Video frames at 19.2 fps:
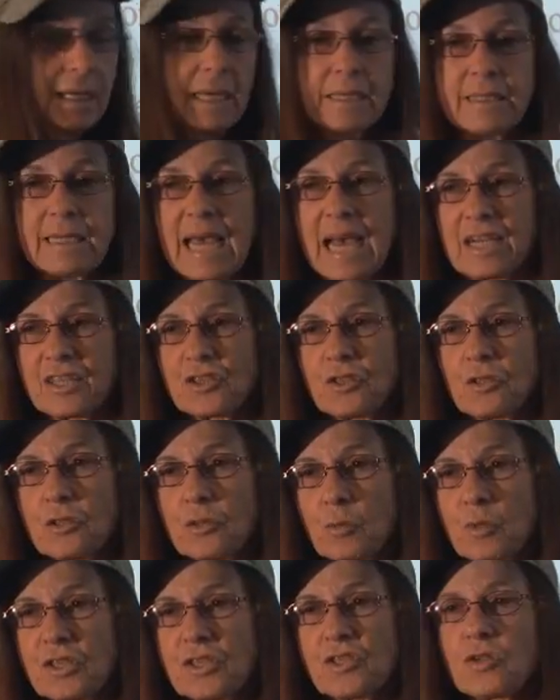At
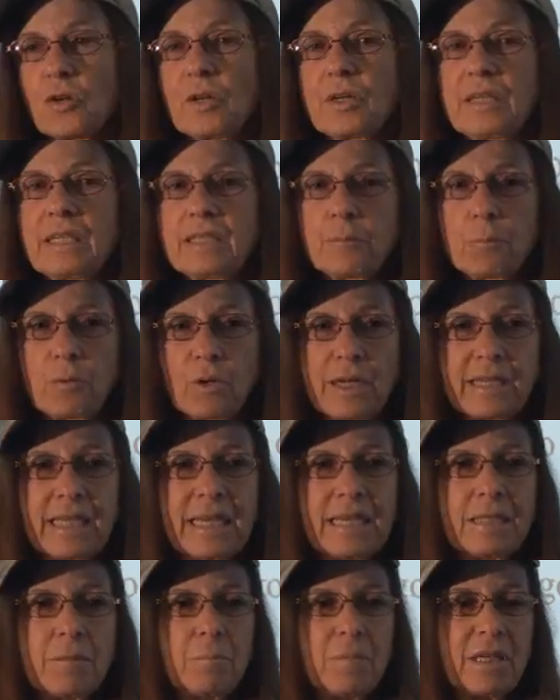nationals, we're starting to bring
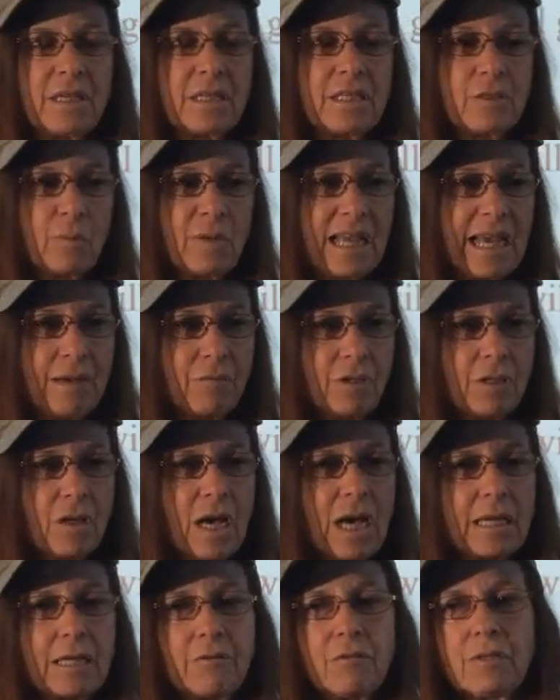in, because we have a
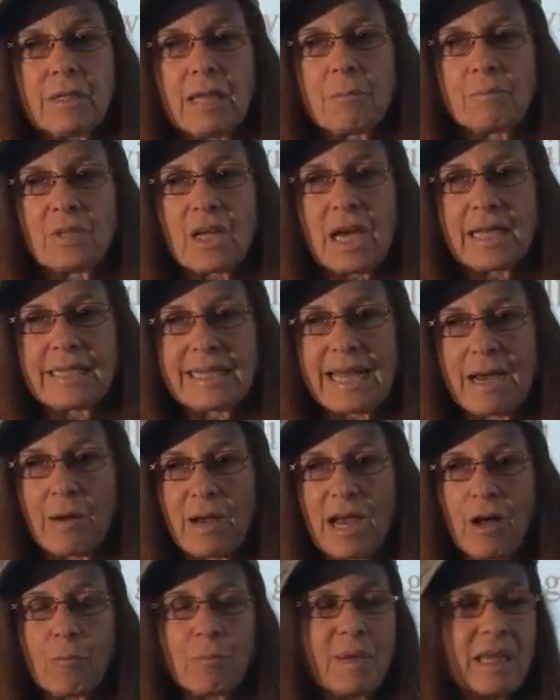lot of alumni now
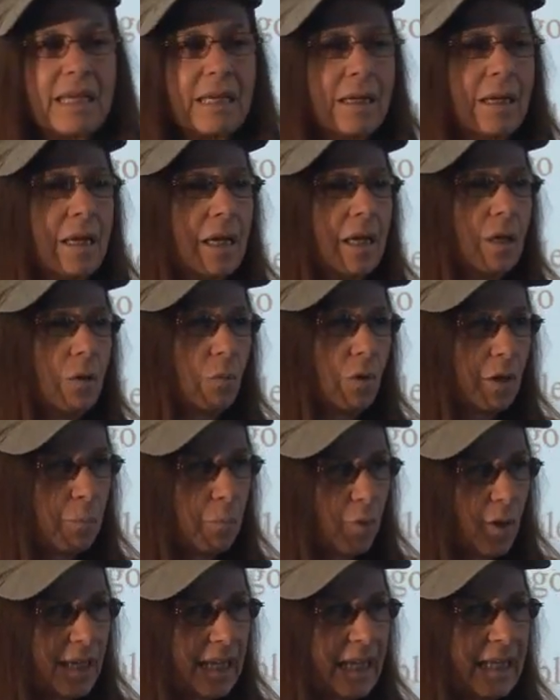helping,
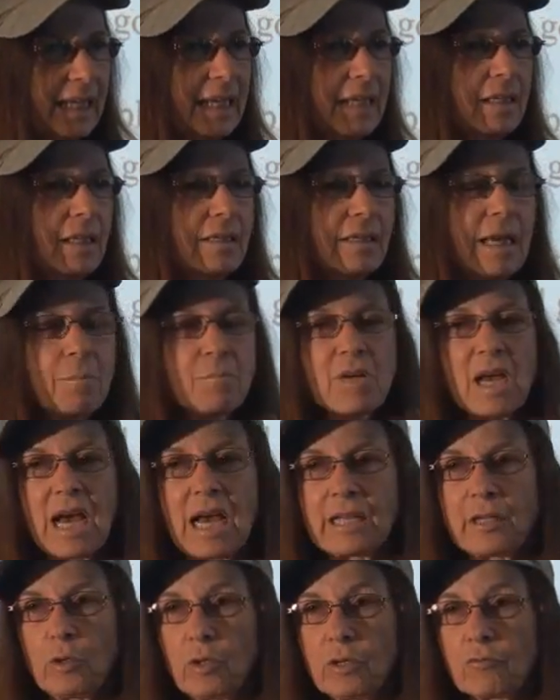we're bringing in
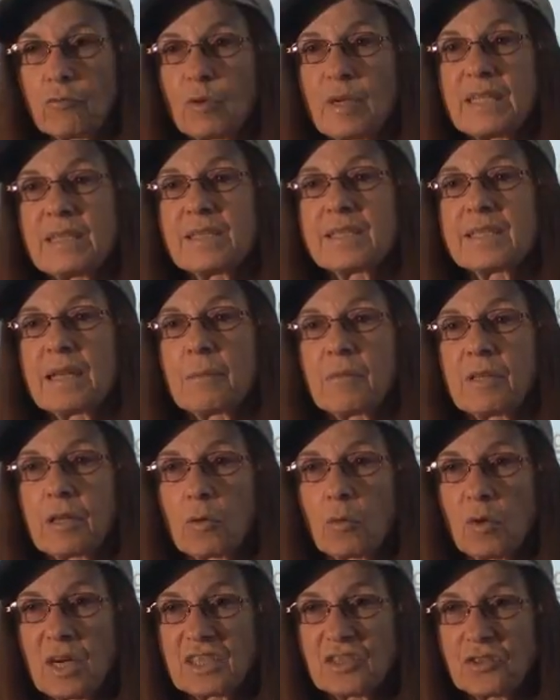alumni who have written some of the
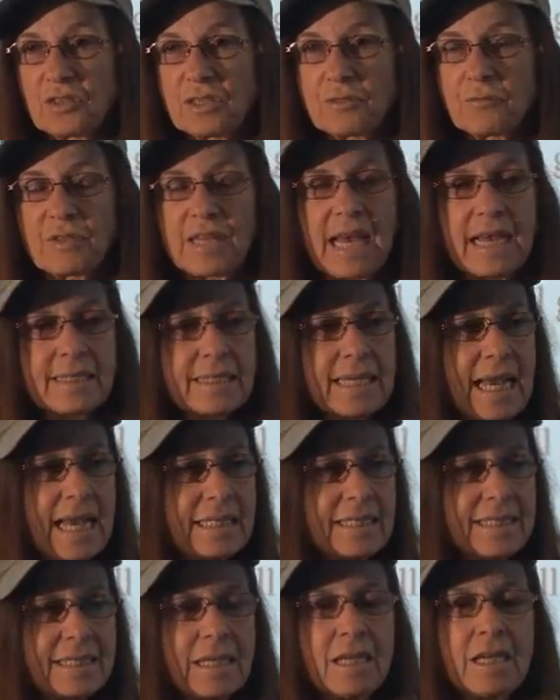questions for that
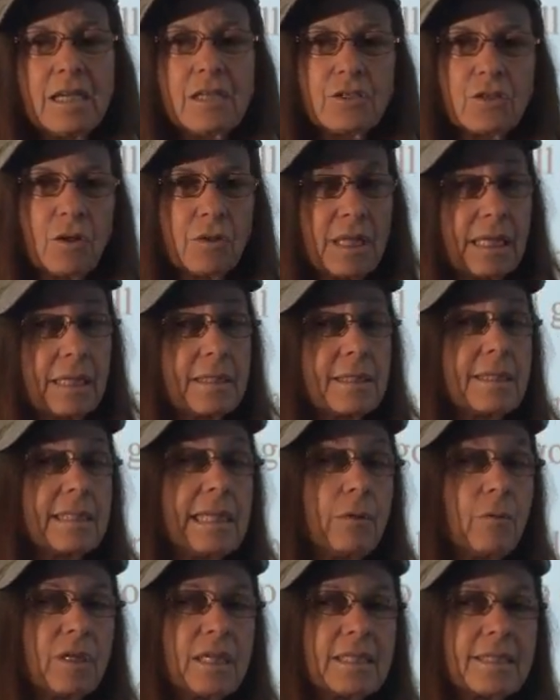test so they can
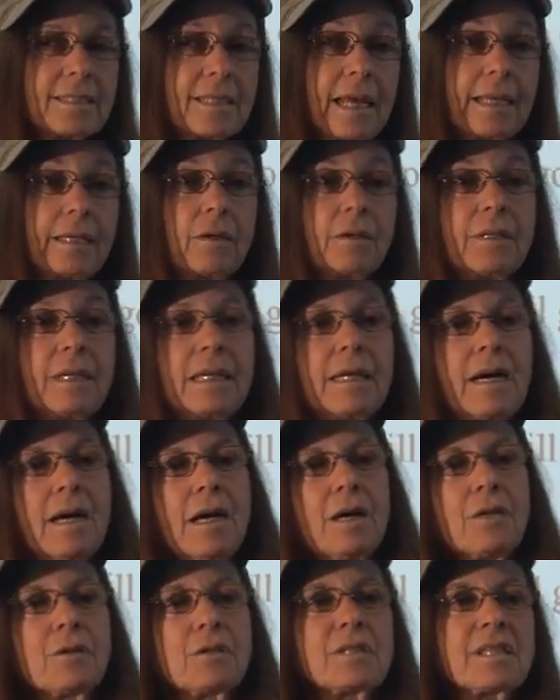see what it's like on the
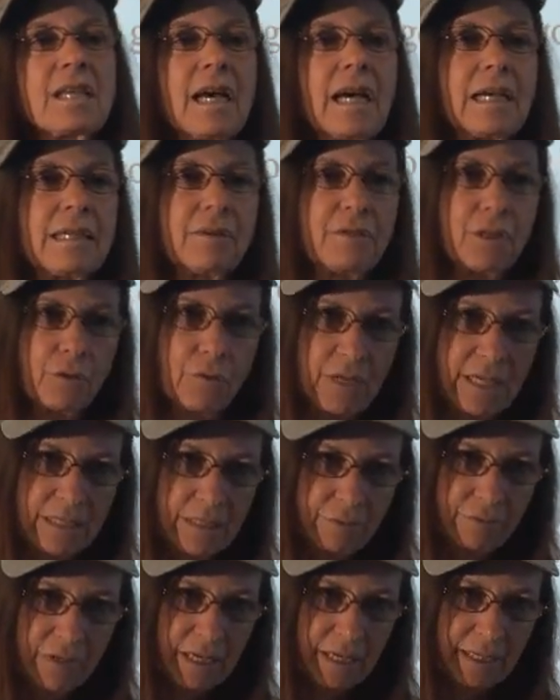other side of the
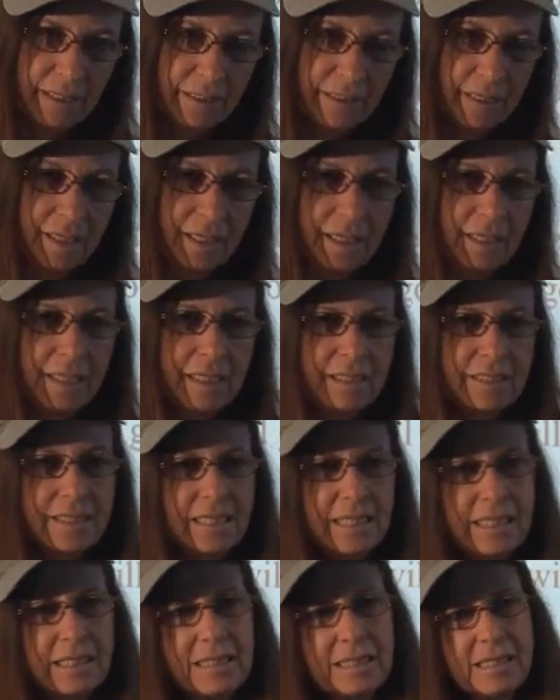great divide. It's
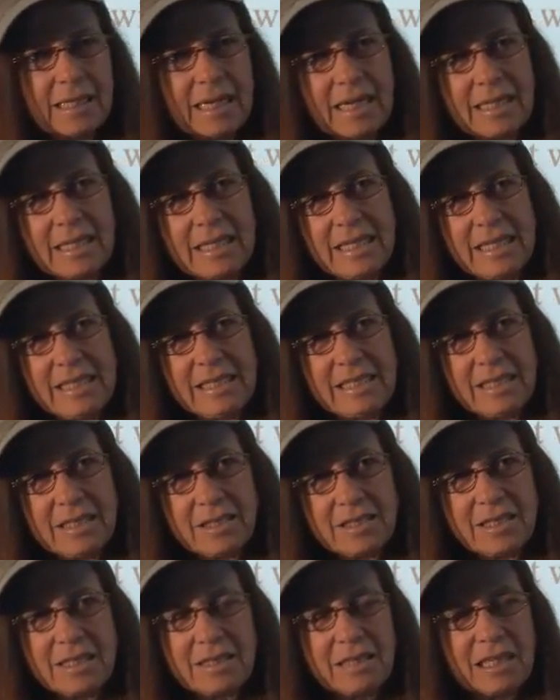kind of easy
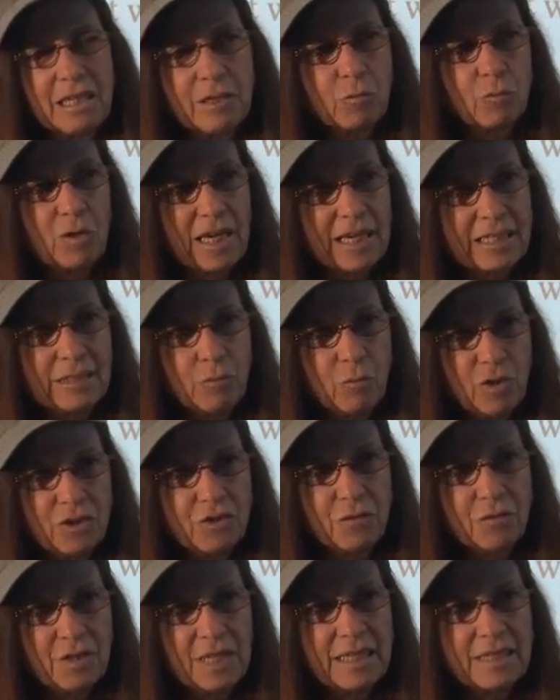to sit there and write
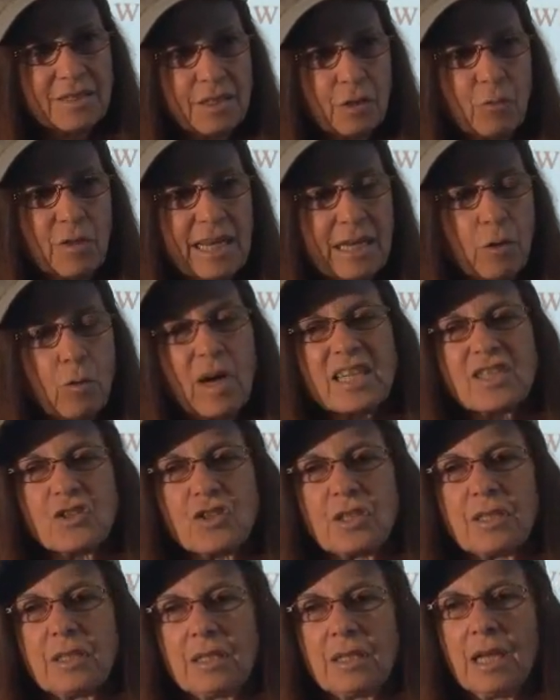what you think is a great
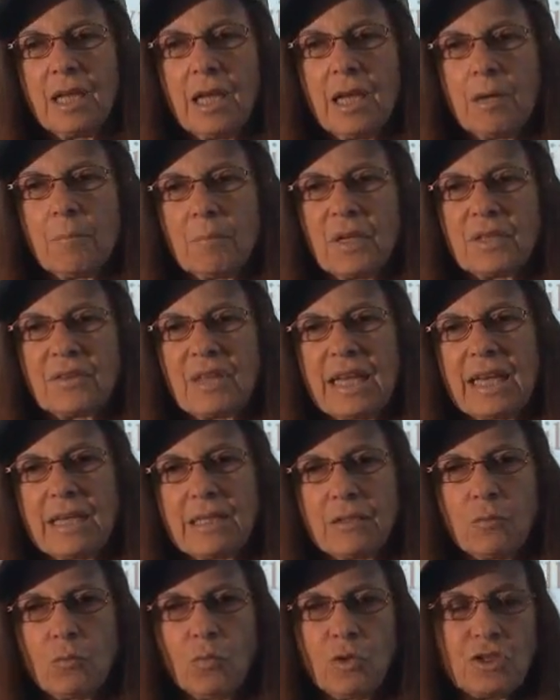question, but
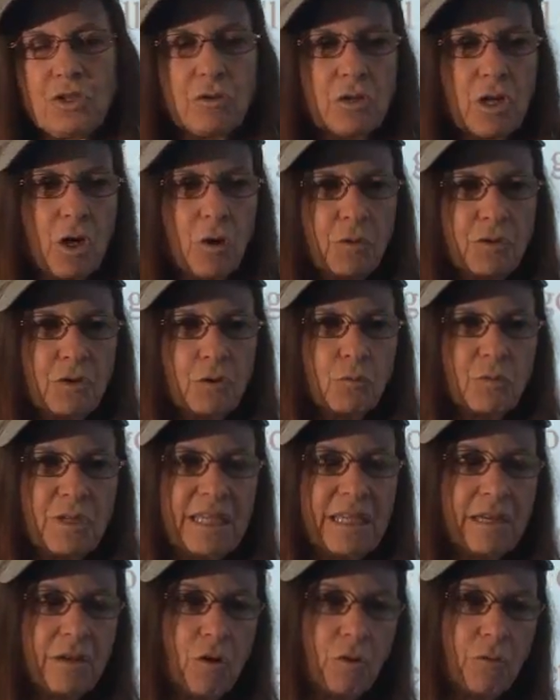then when you go and you
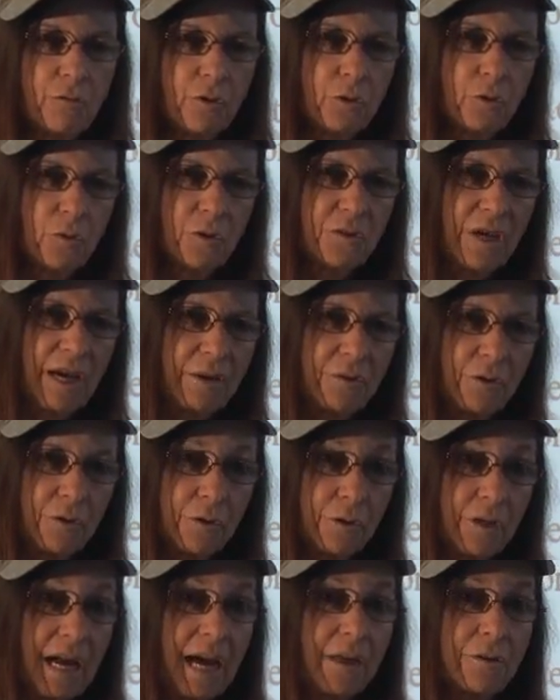read it over with
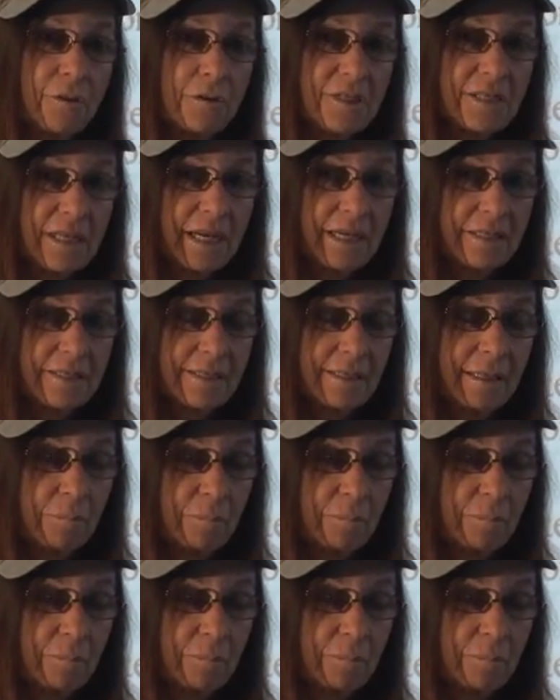other Science